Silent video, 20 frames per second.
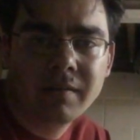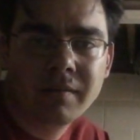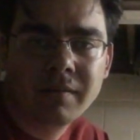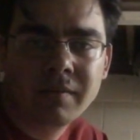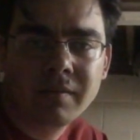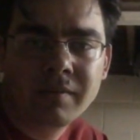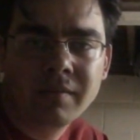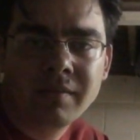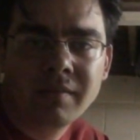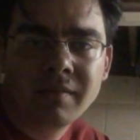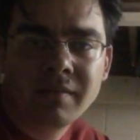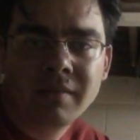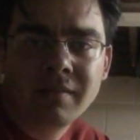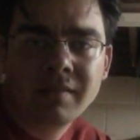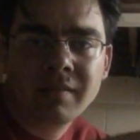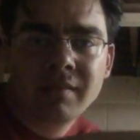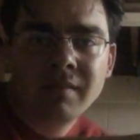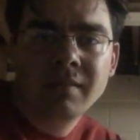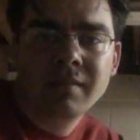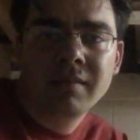
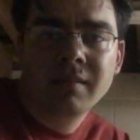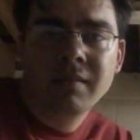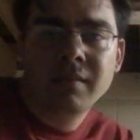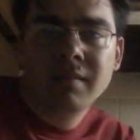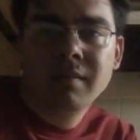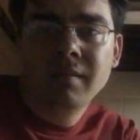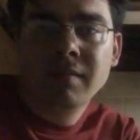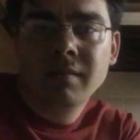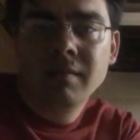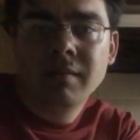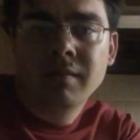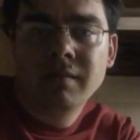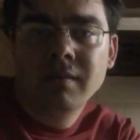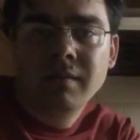[no speech]